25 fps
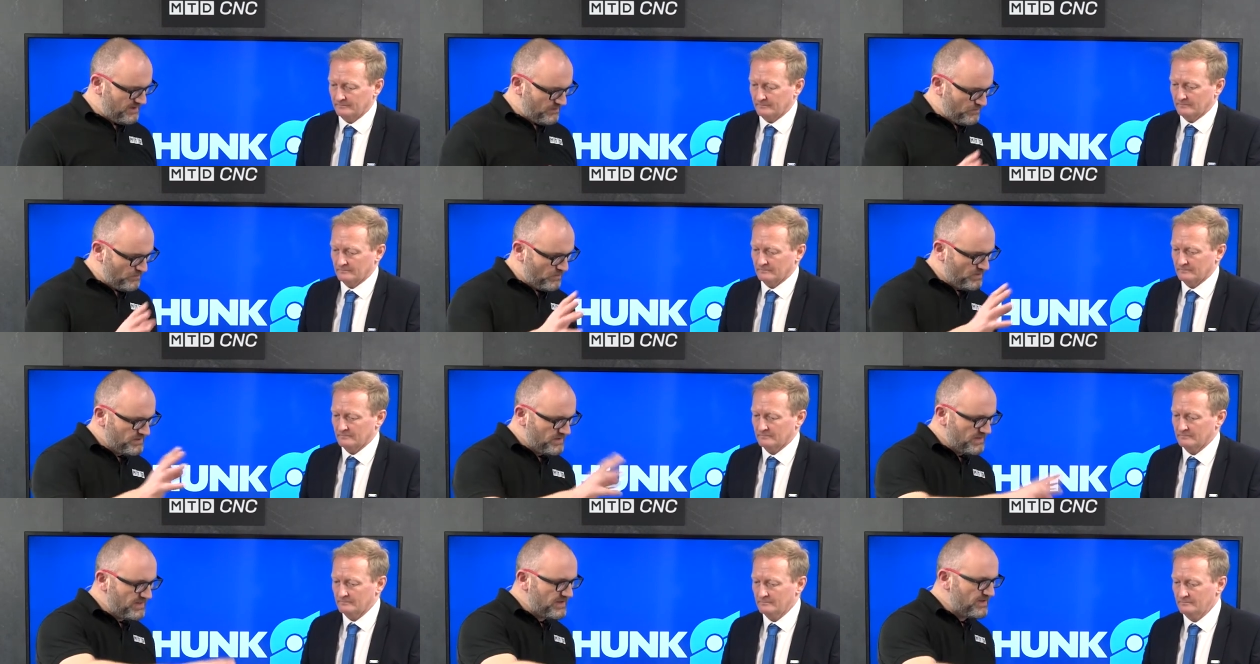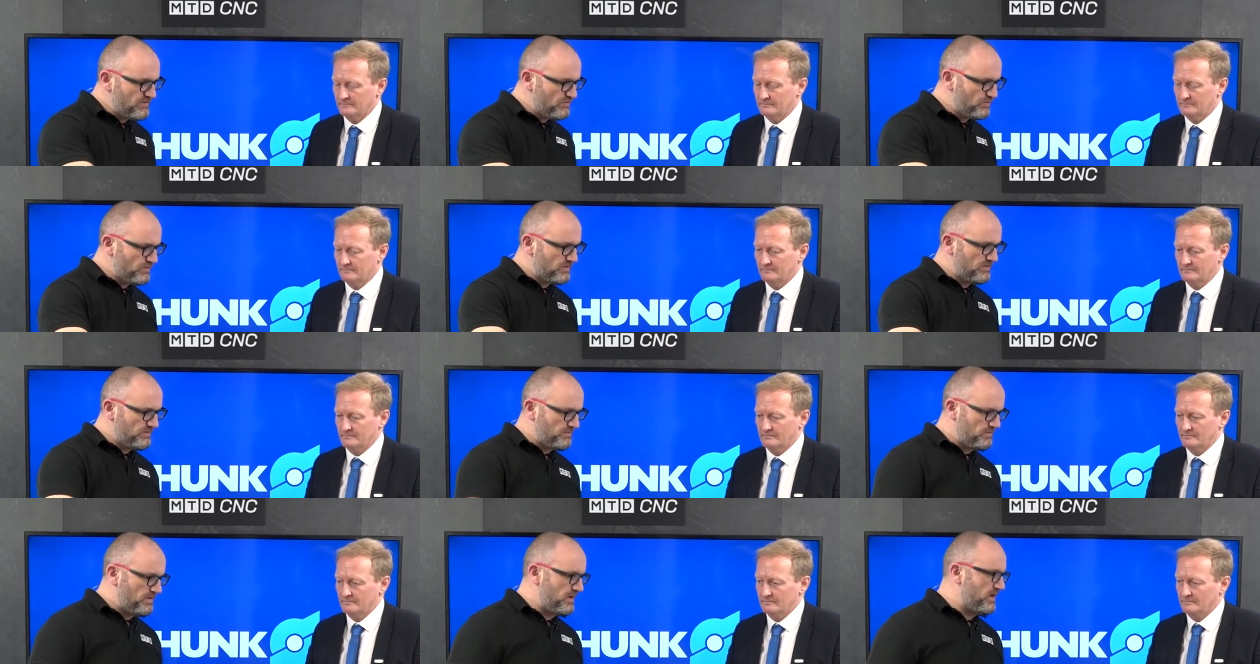Speaker 1: one of these
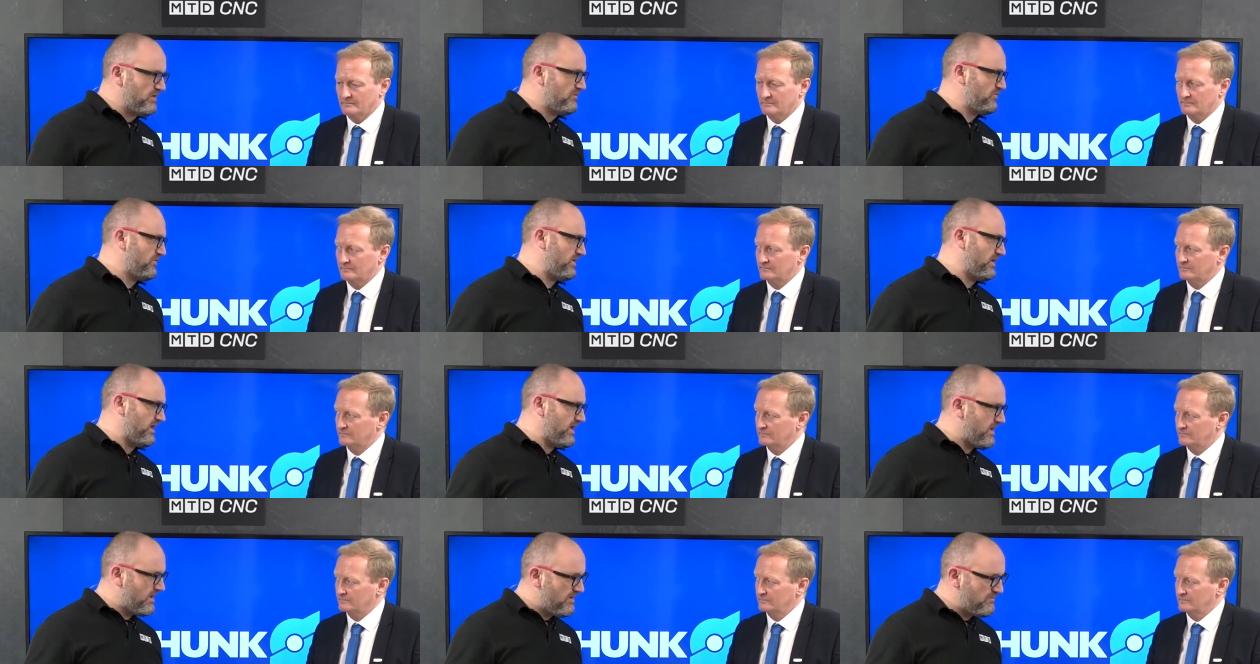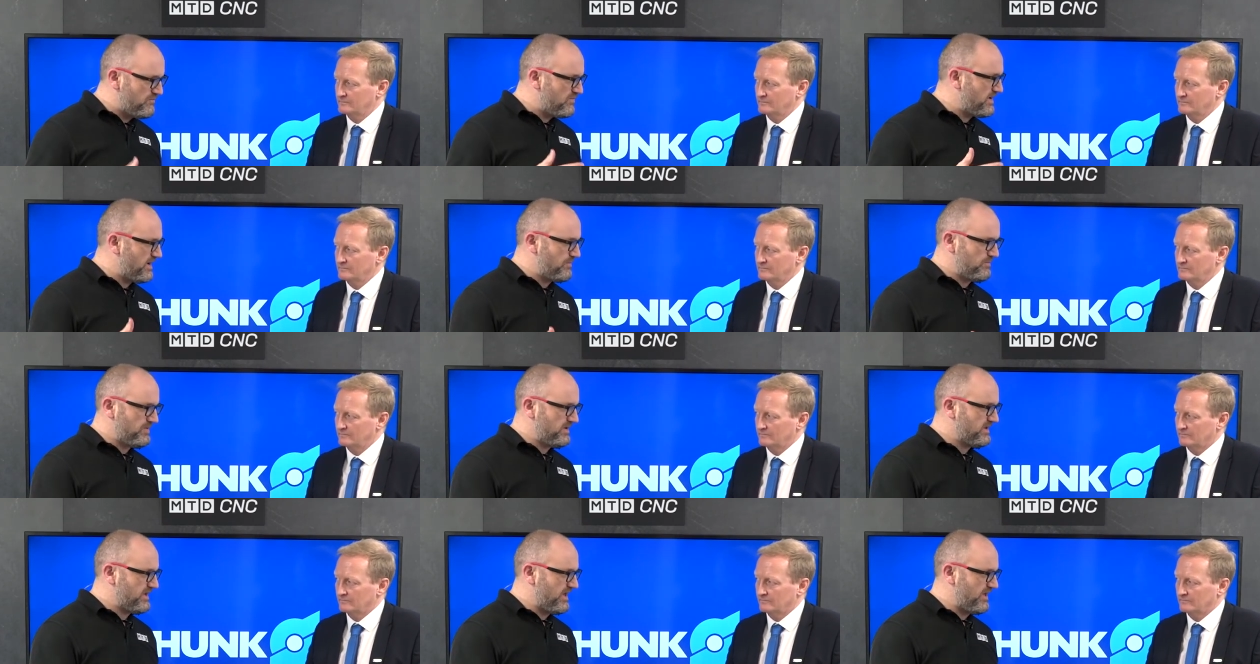would apply for every
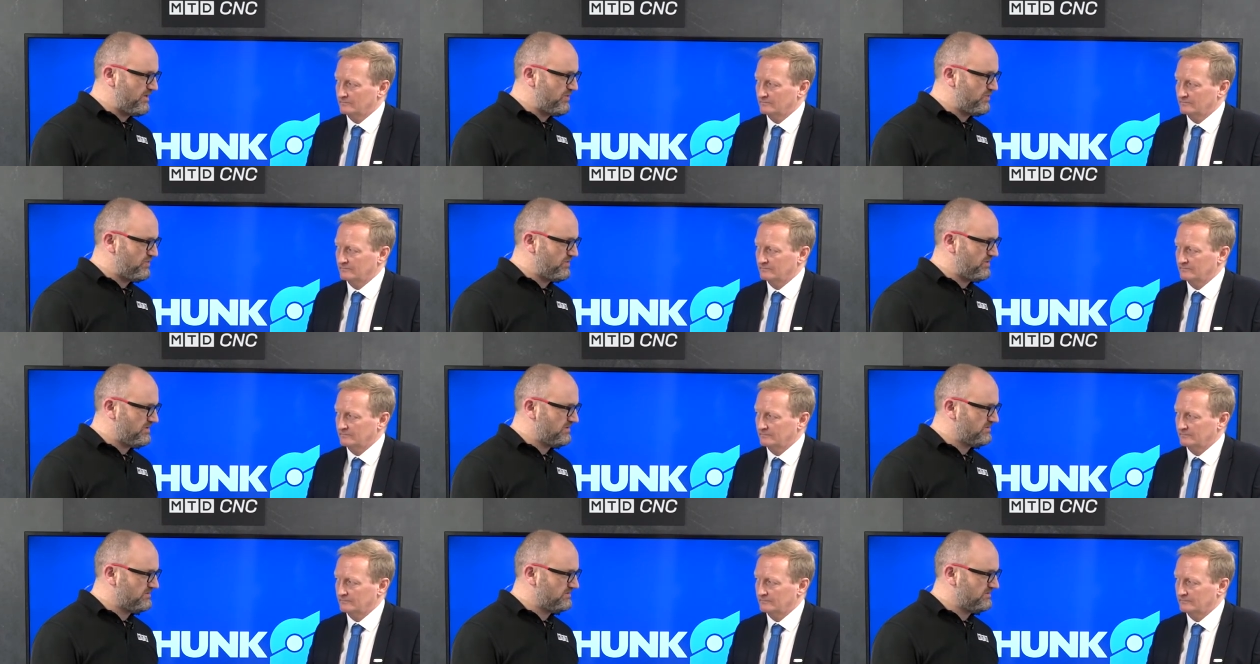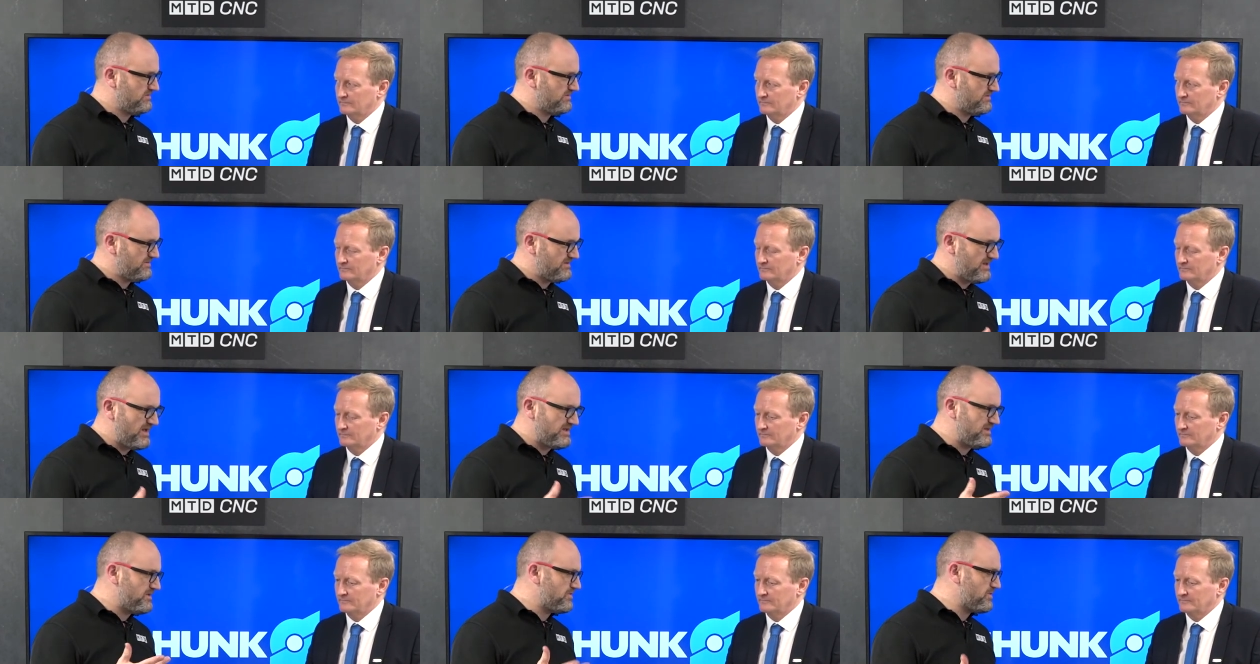application,
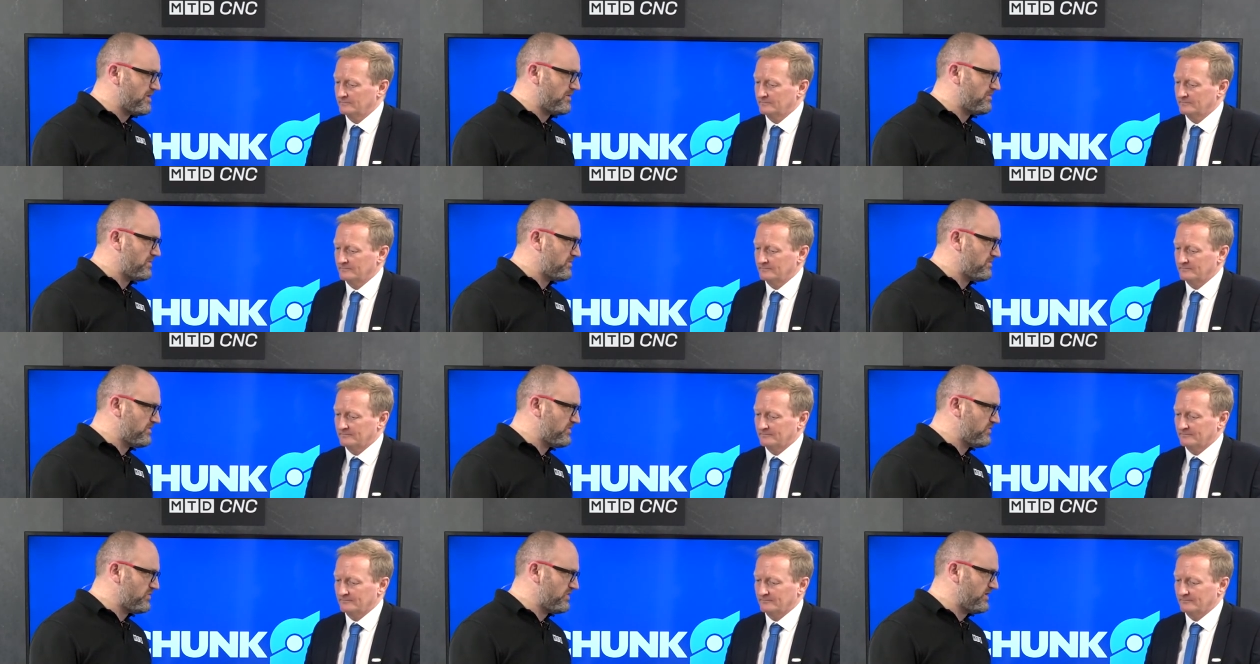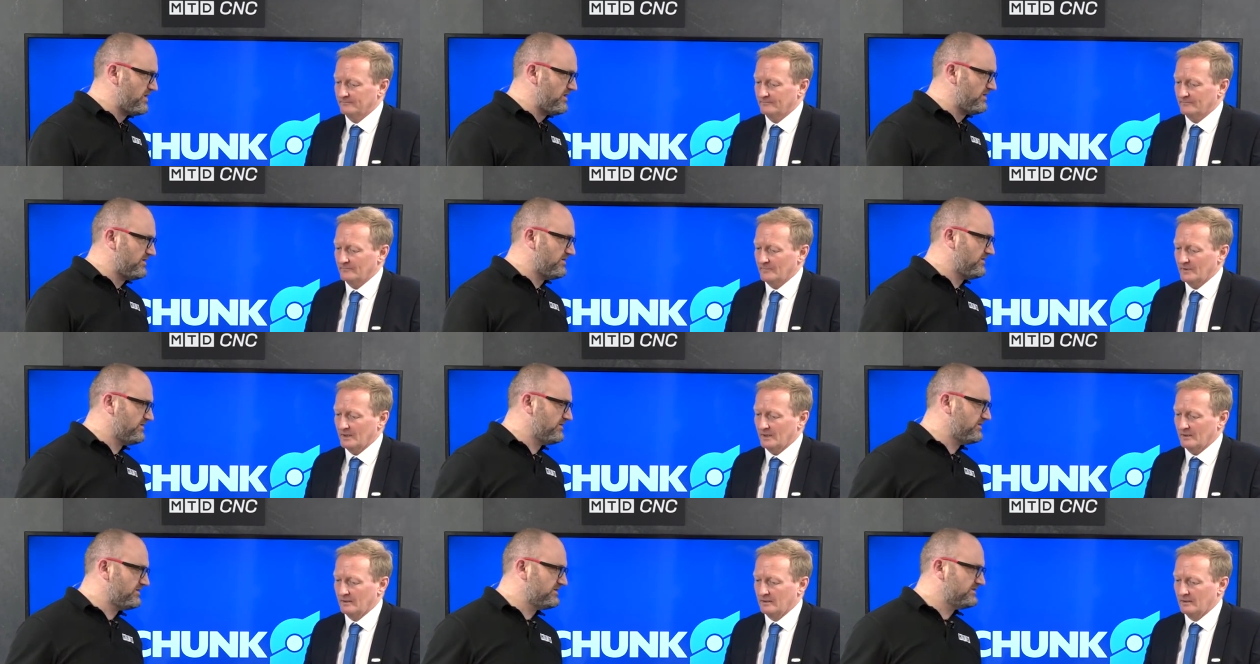any type of
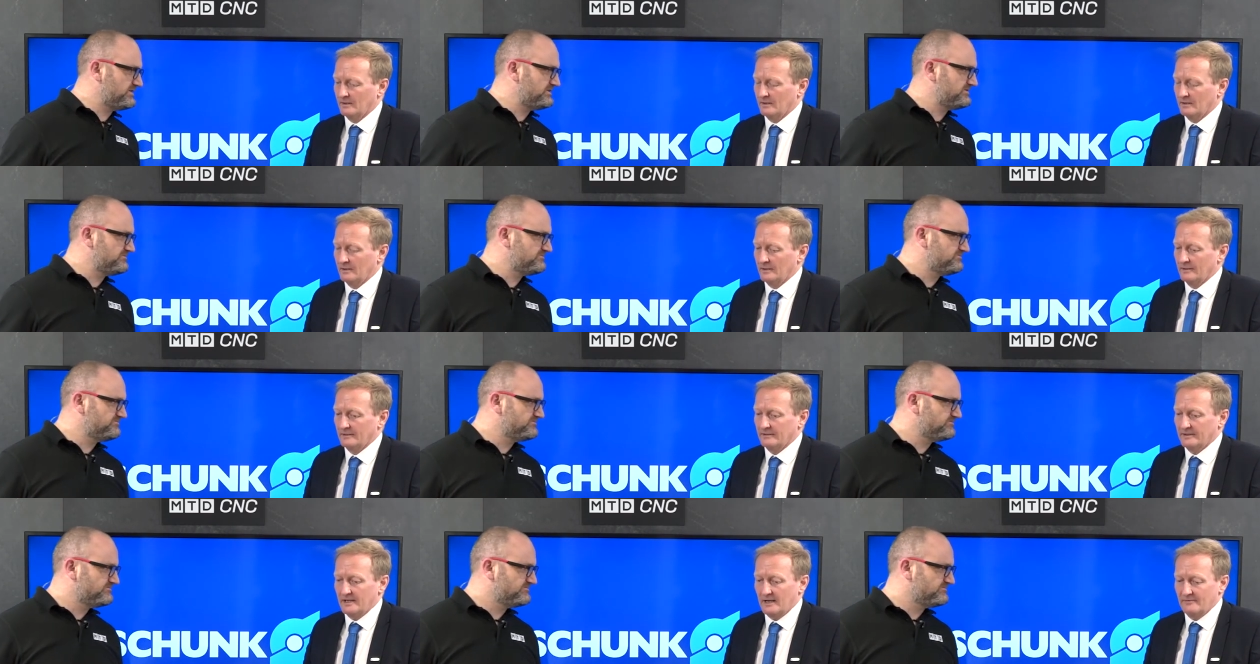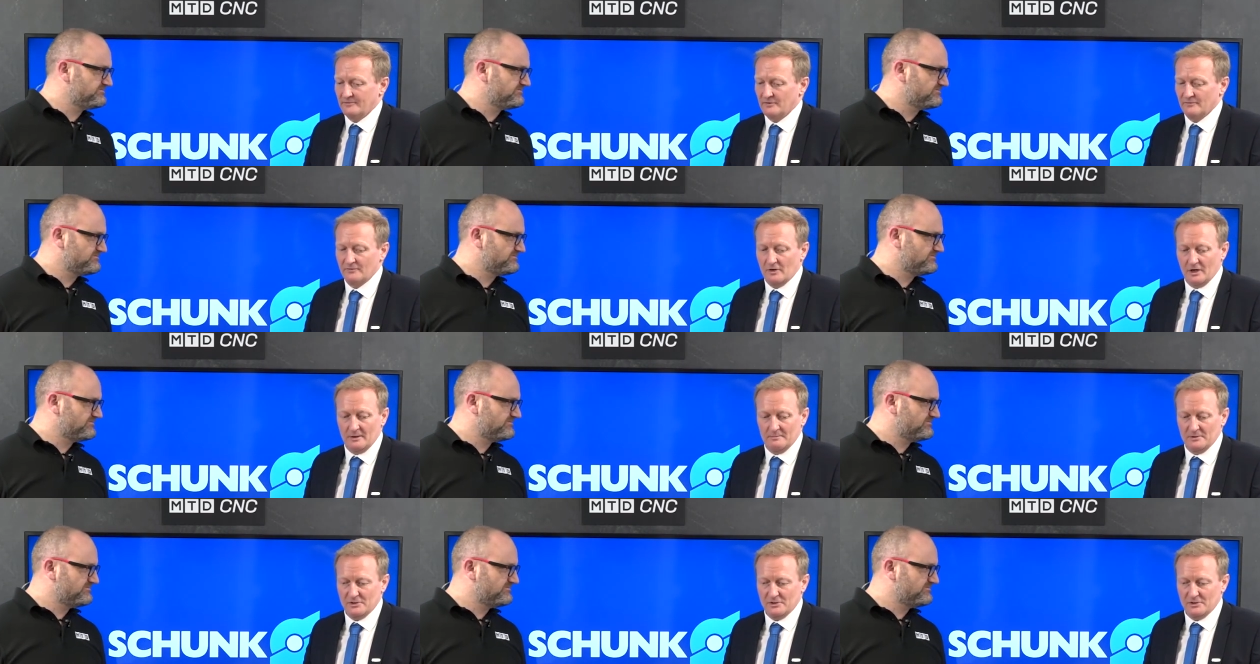machine. Yeah, if you've got a